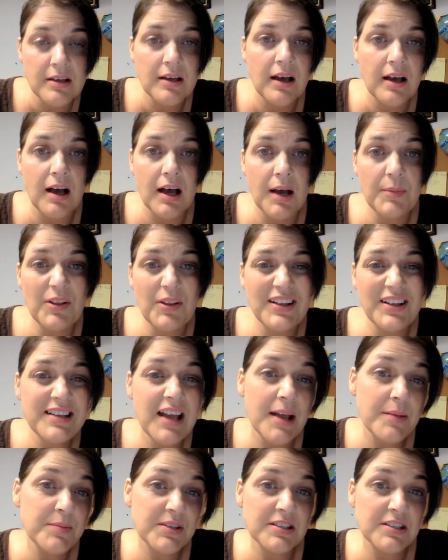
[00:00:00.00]
A lot of
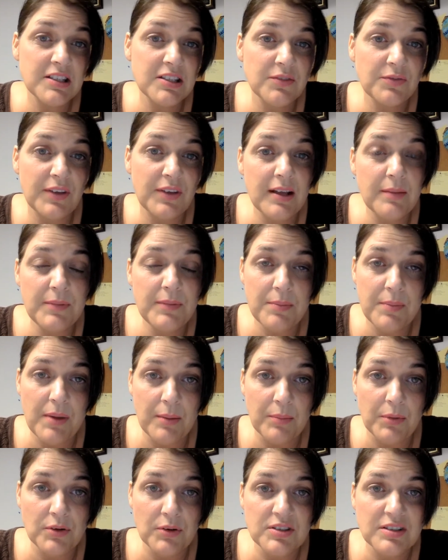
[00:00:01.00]
times this is family
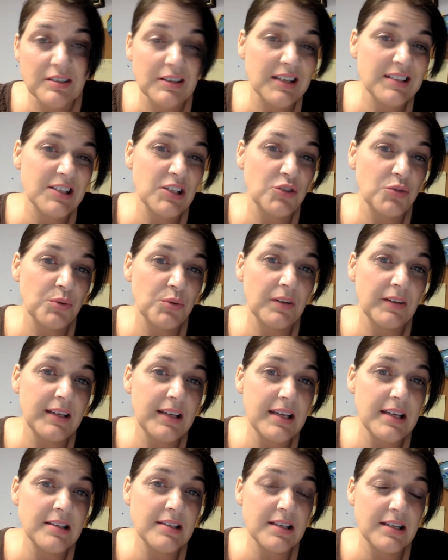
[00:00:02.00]
members because it's really
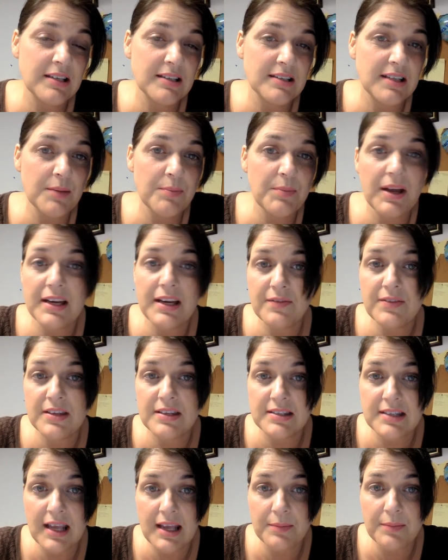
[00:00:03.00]
easy because they might have the
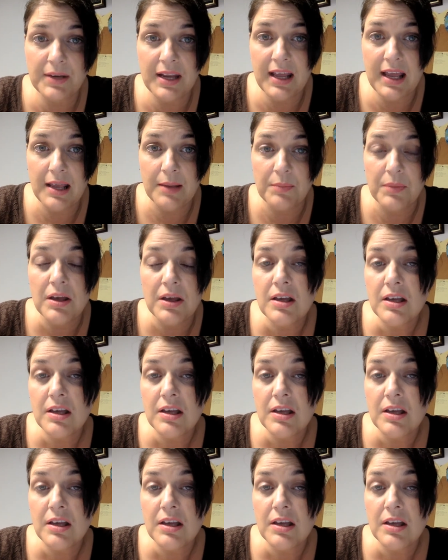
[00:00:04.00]
same name.